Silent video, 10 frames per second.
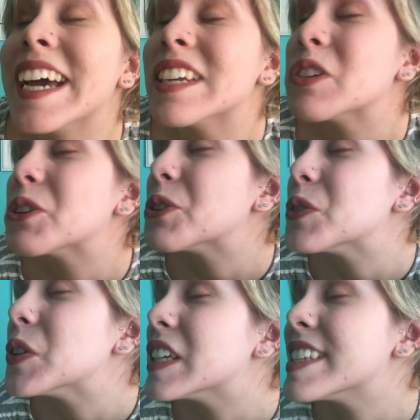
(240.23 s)
I don't know if
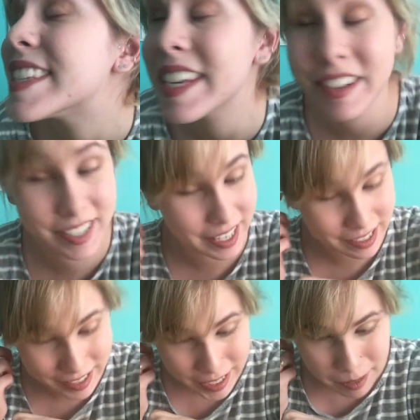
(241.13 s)
you can see or
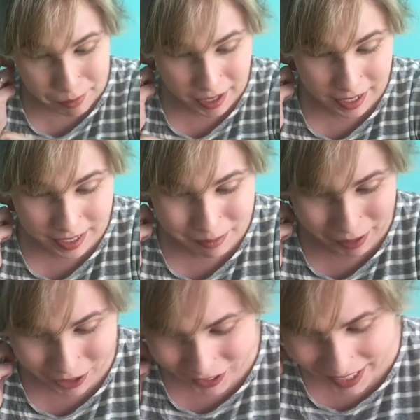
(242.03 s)
tell, but it is in
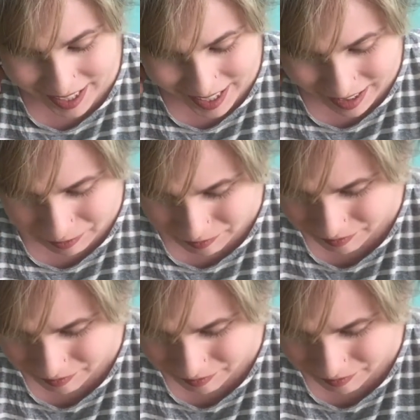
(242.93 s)
my crease.